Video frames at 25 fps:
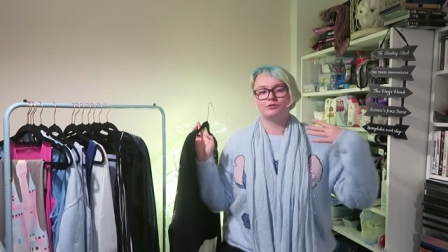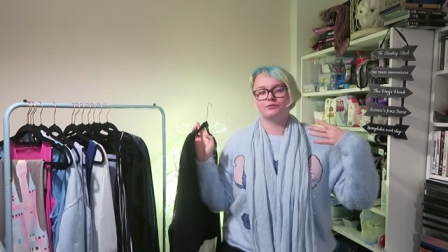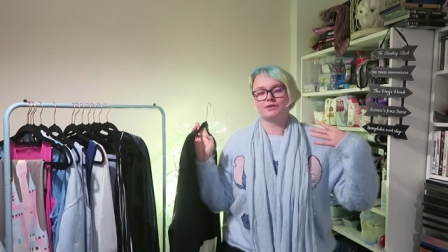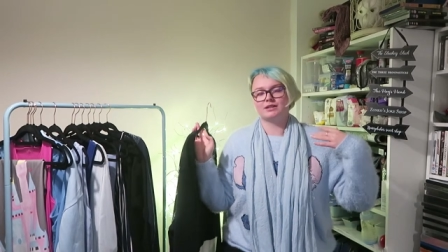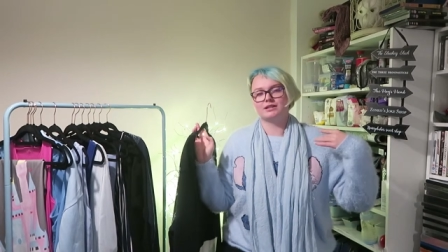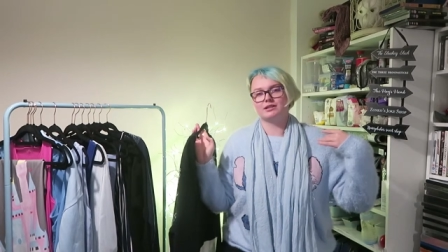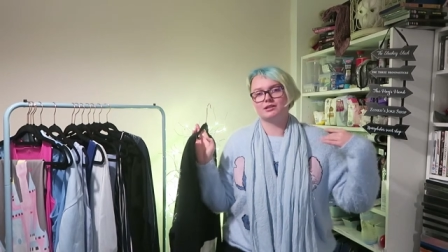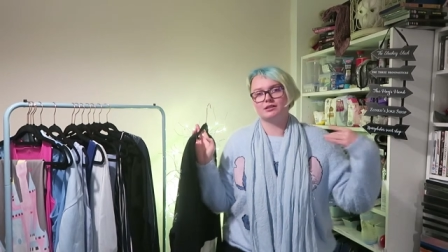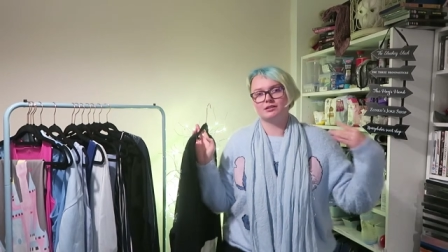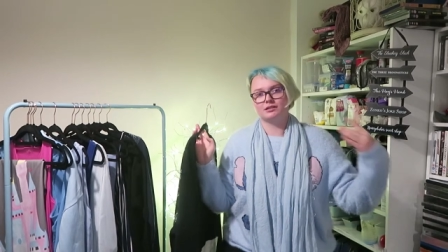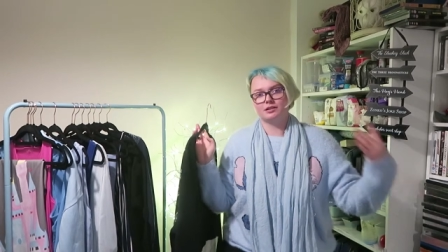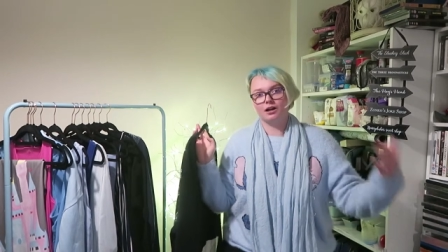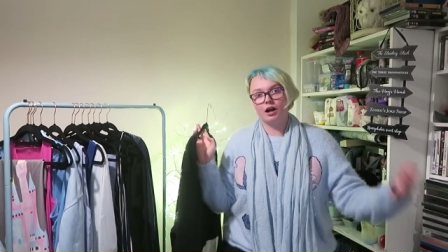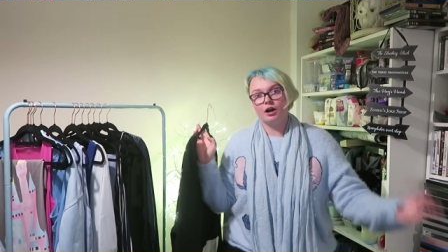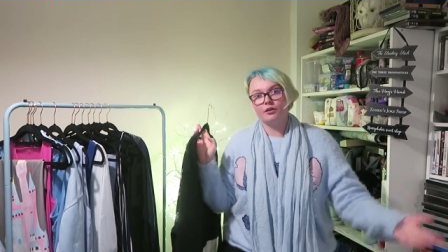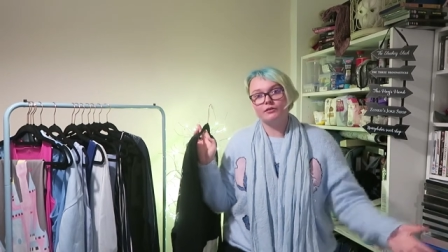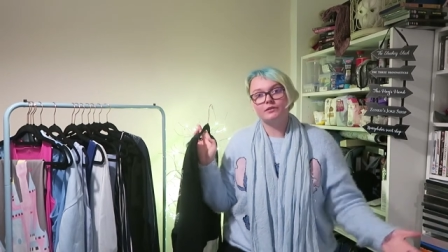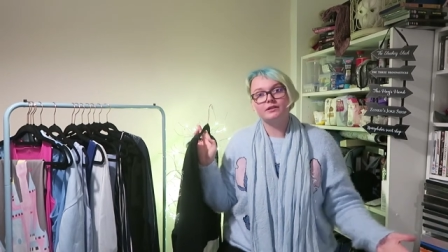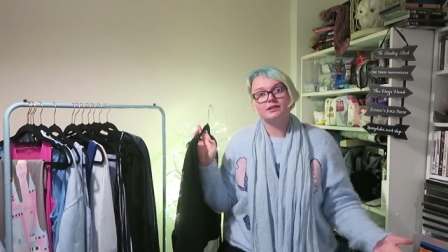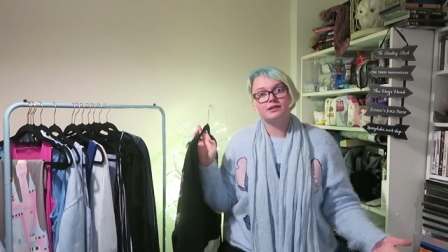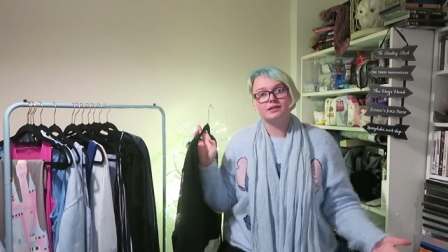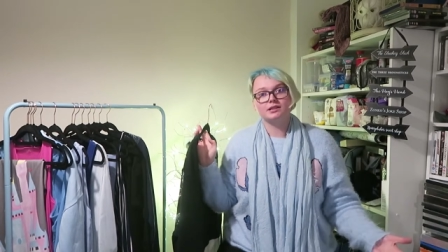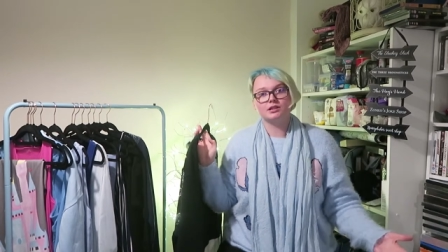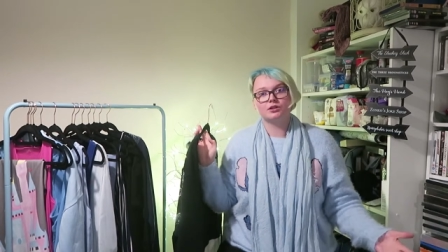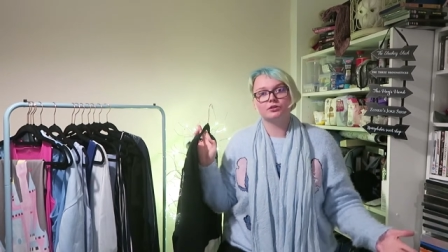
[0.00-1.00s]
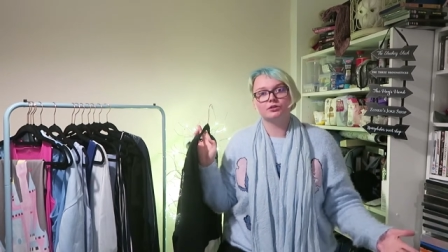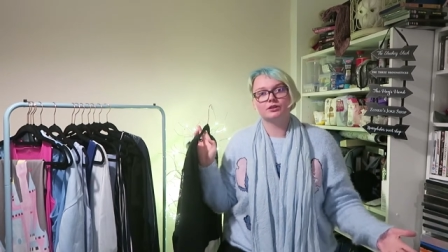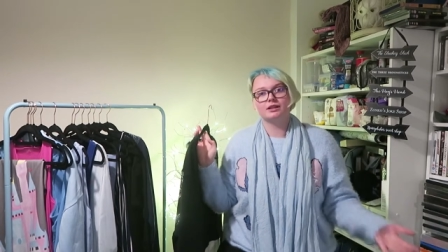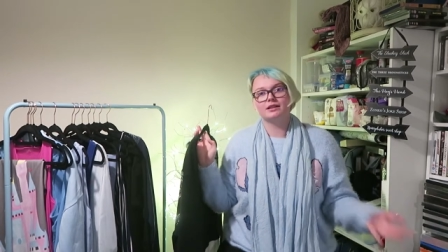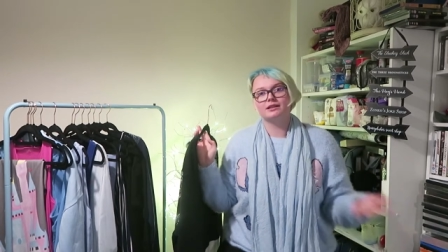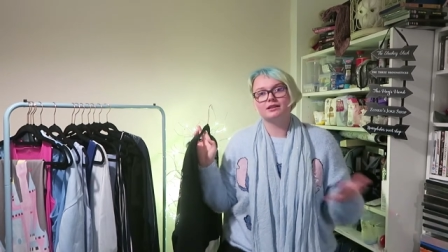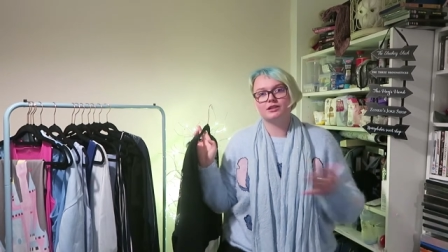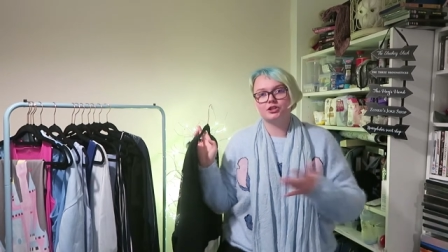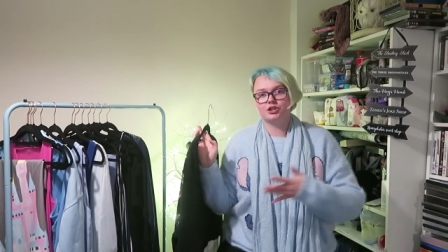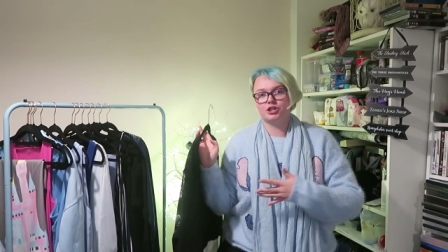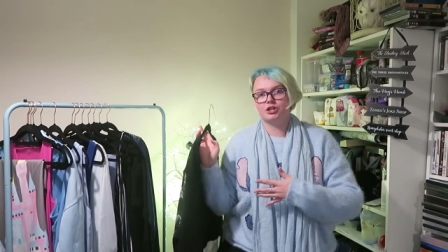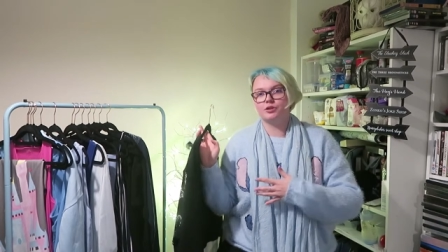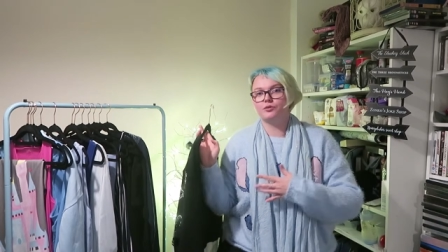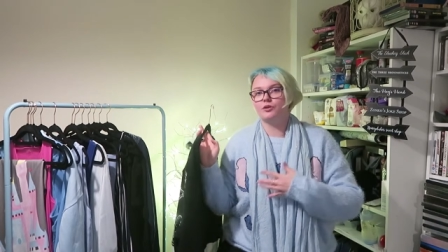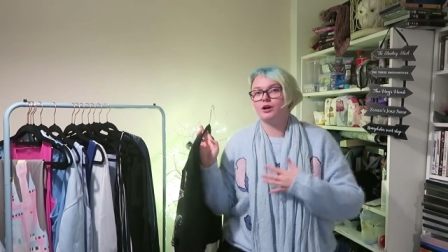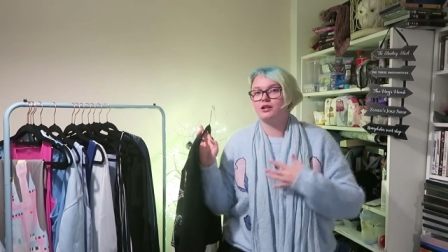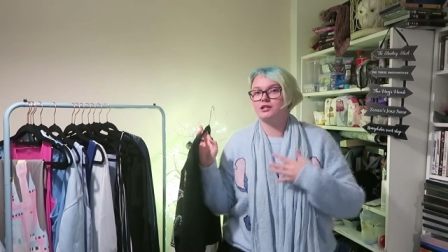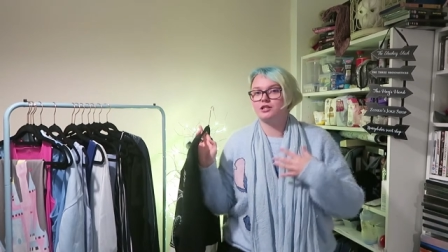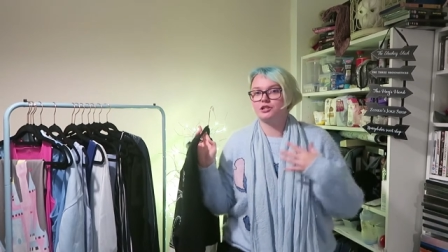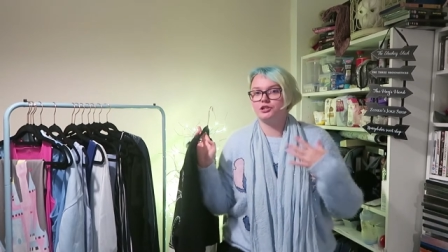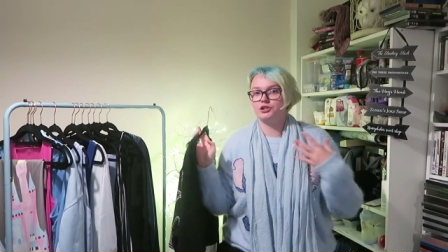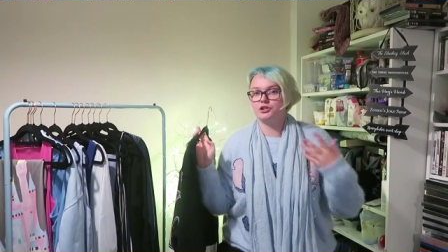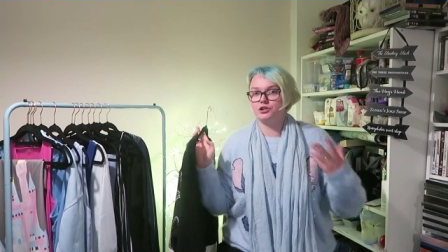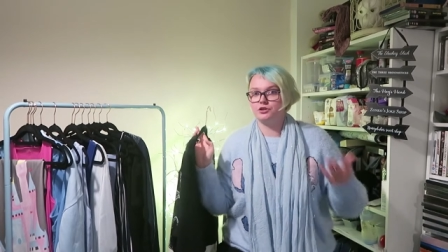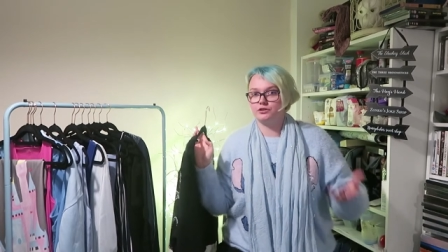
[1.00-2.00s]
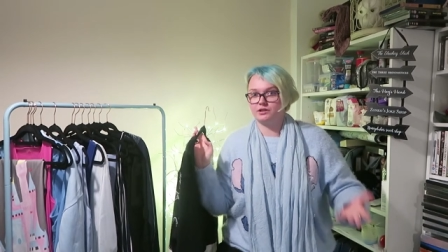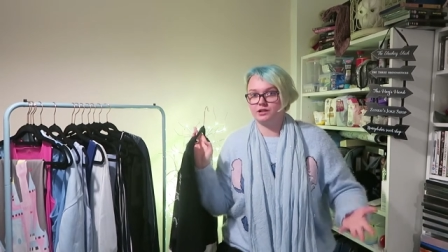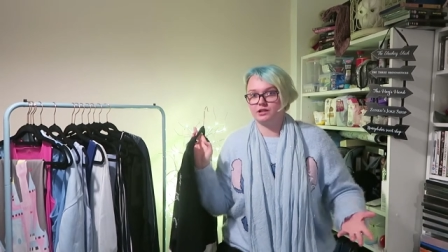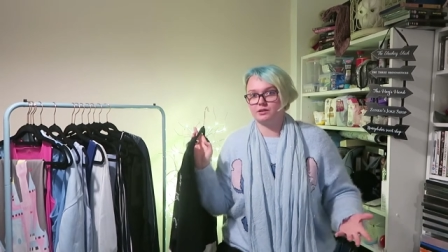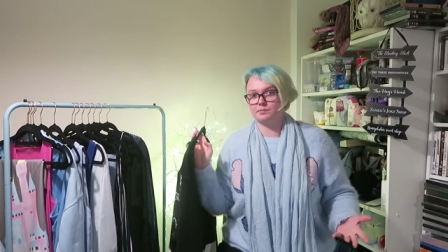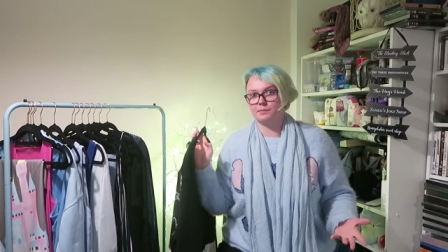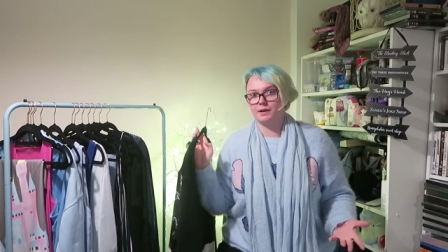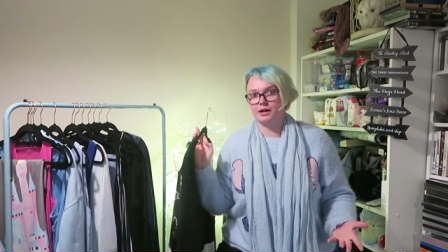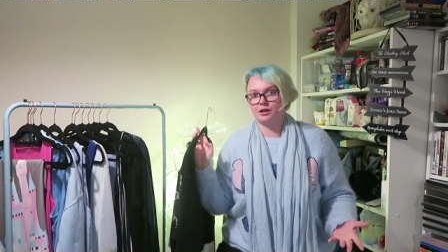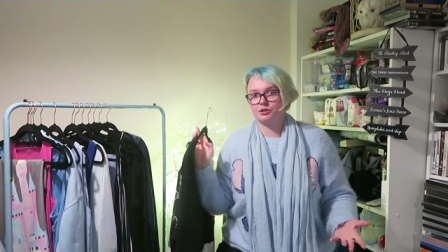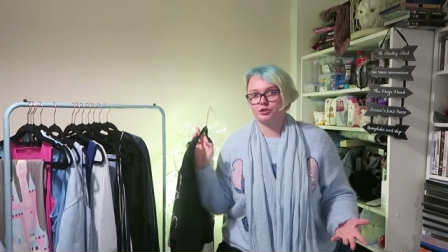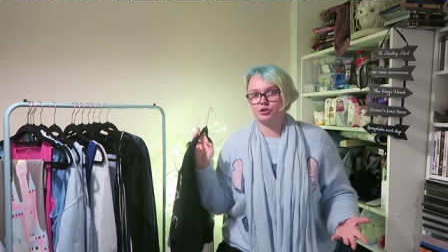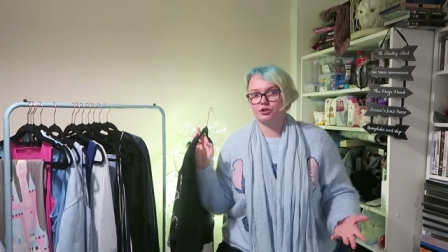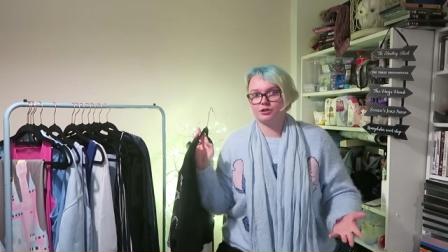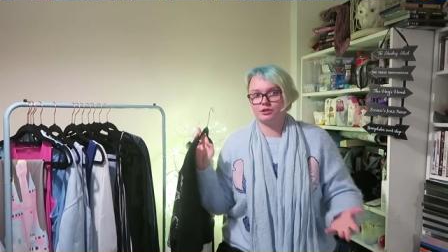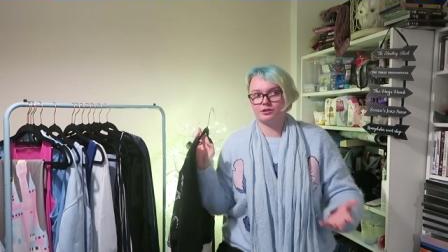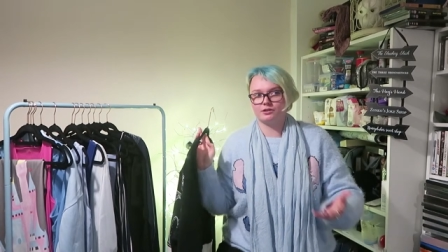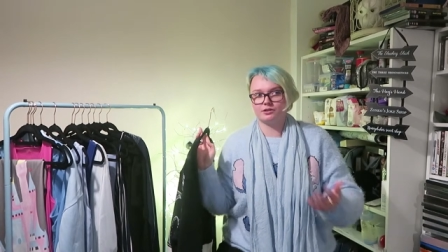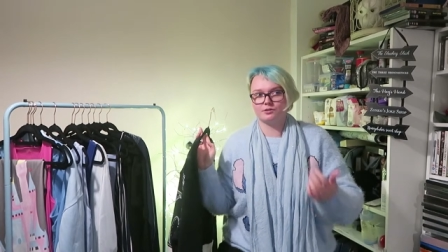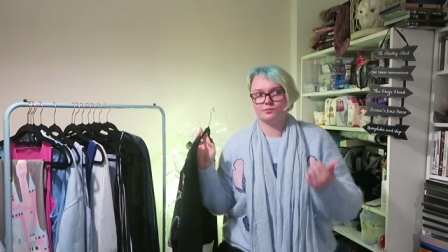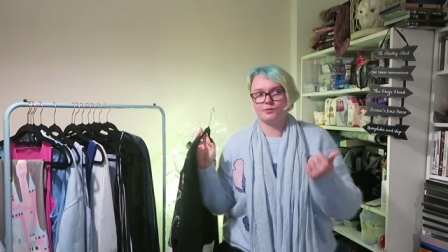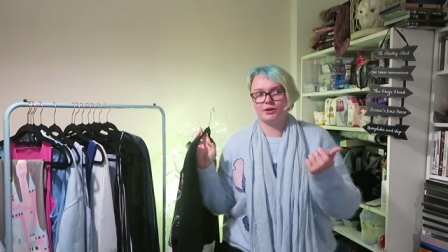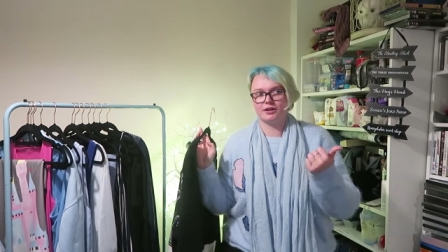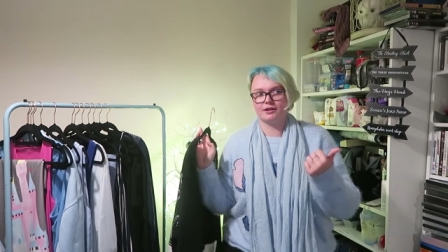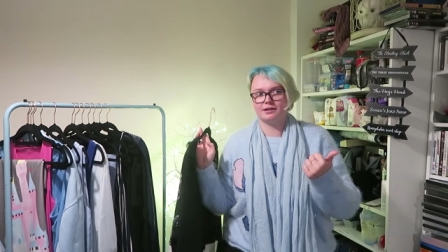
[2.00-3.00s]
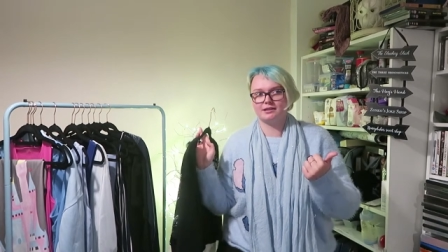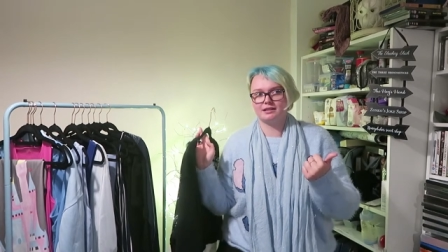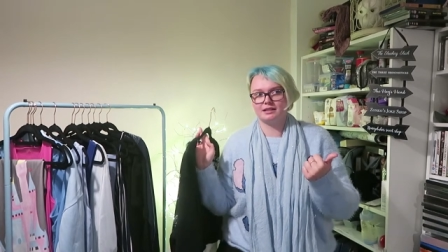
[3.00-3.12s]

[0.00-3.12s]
the rest of the currency on it. This year I didn't use as much because one,